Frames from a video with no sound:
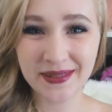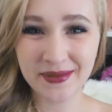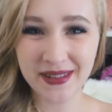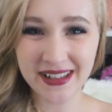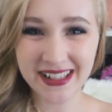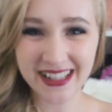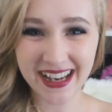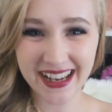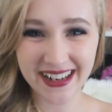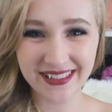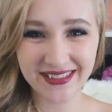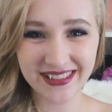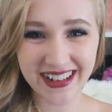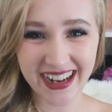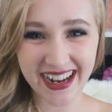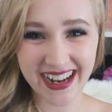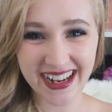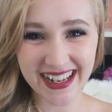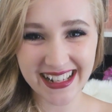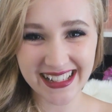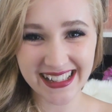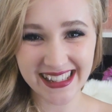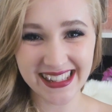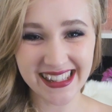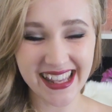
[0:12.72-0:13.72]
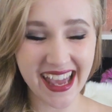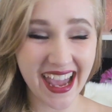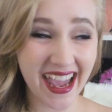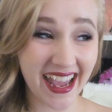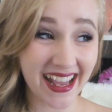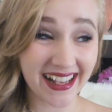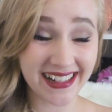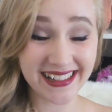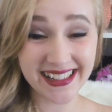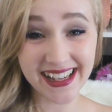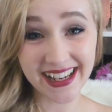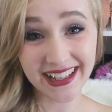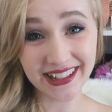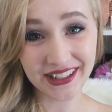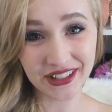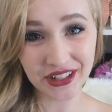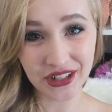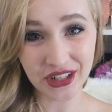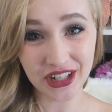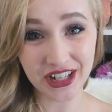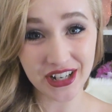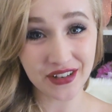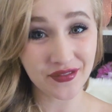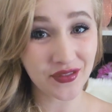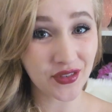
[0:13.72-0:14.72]
my channel, guys, and hello
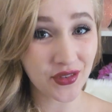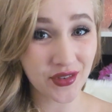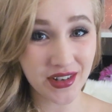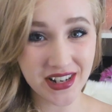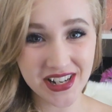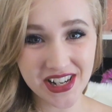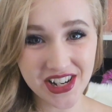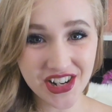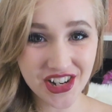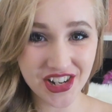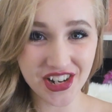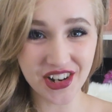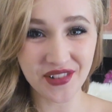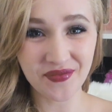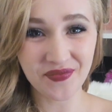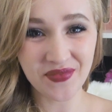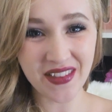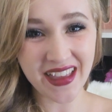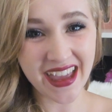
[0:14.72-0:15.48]
if you are new.